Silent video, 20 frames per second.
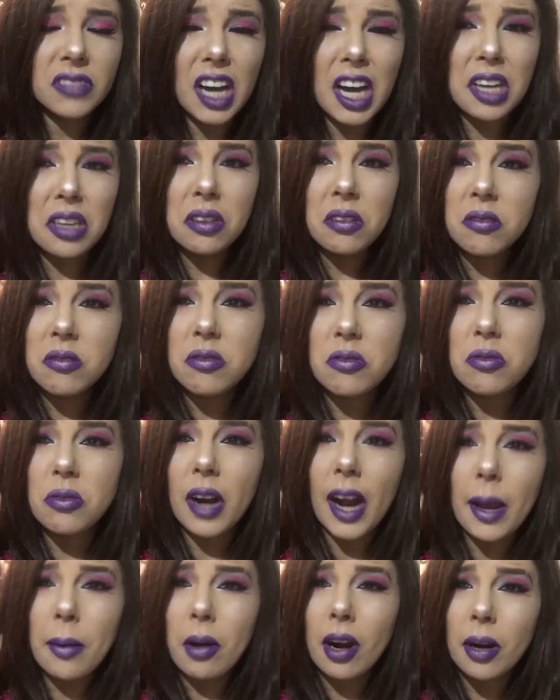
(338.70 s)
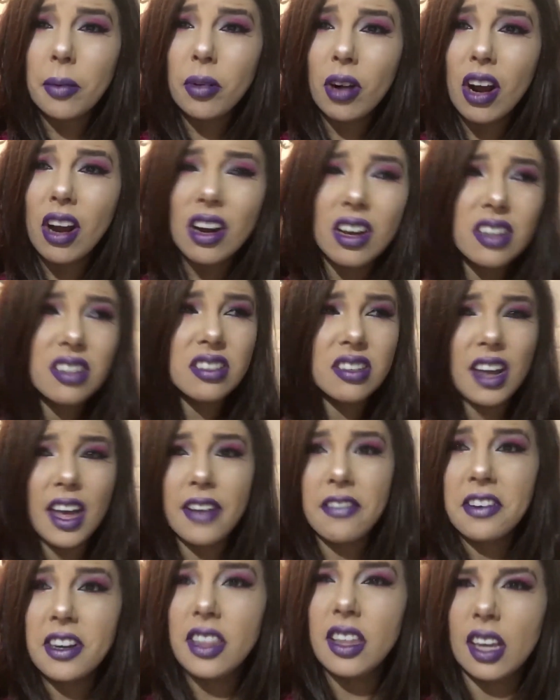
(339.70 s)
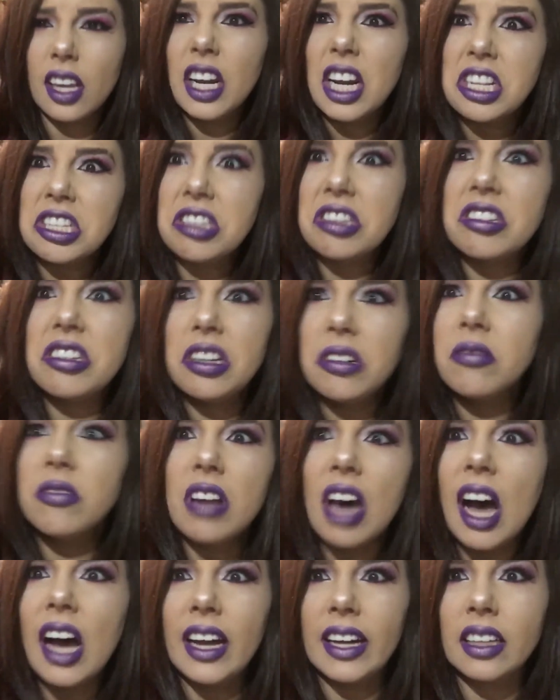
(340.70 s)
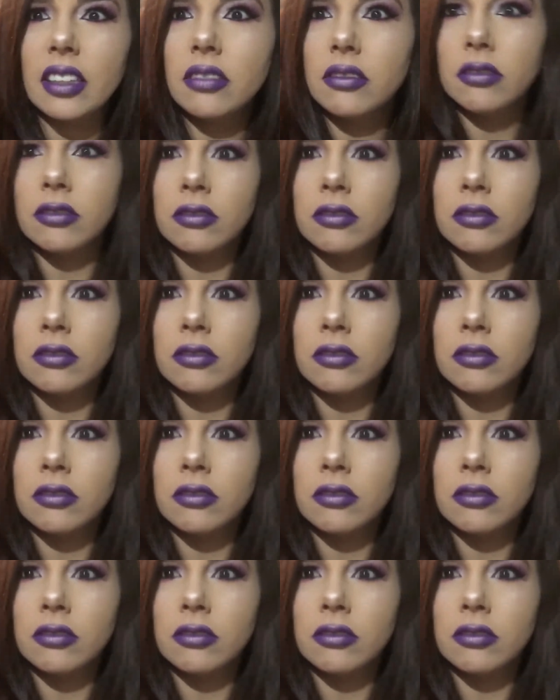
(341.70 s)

I used dry bar products and everything and it still died.